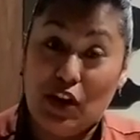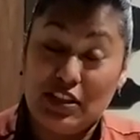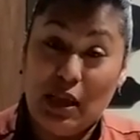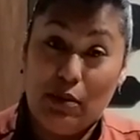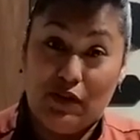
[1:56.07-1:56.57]
Our
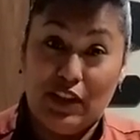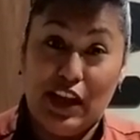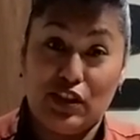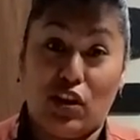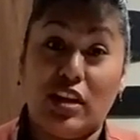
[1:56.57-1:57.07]
salmon
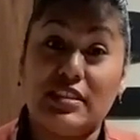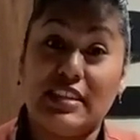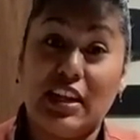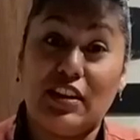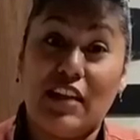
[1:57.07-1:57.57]
fillets are on
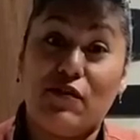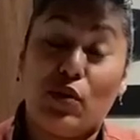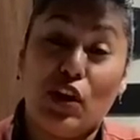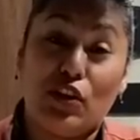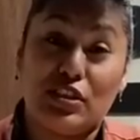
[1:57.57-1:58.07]
sale at
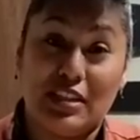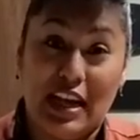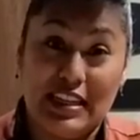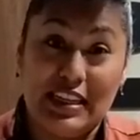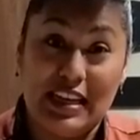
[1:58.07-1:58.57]

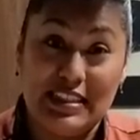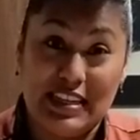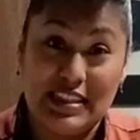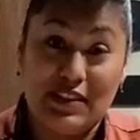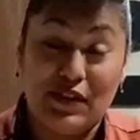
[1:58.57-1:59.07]

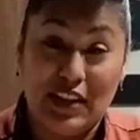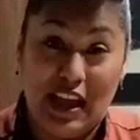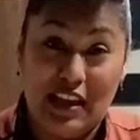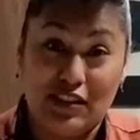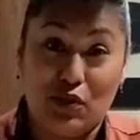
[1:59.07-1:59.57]
$4.99 a
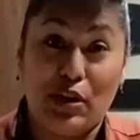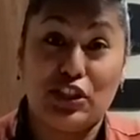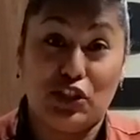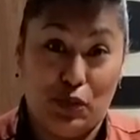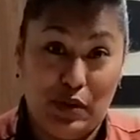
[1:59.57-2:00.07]
fillet, so make
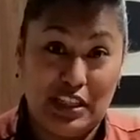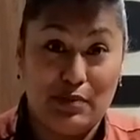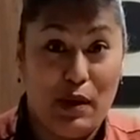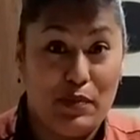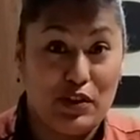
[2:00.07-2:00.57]
sure you pick
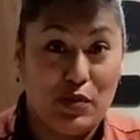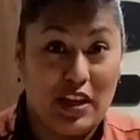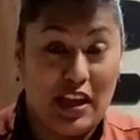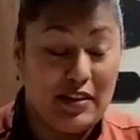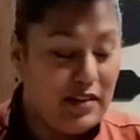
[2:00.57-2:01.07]
some up this
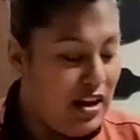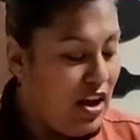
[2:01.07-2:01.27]
weekend.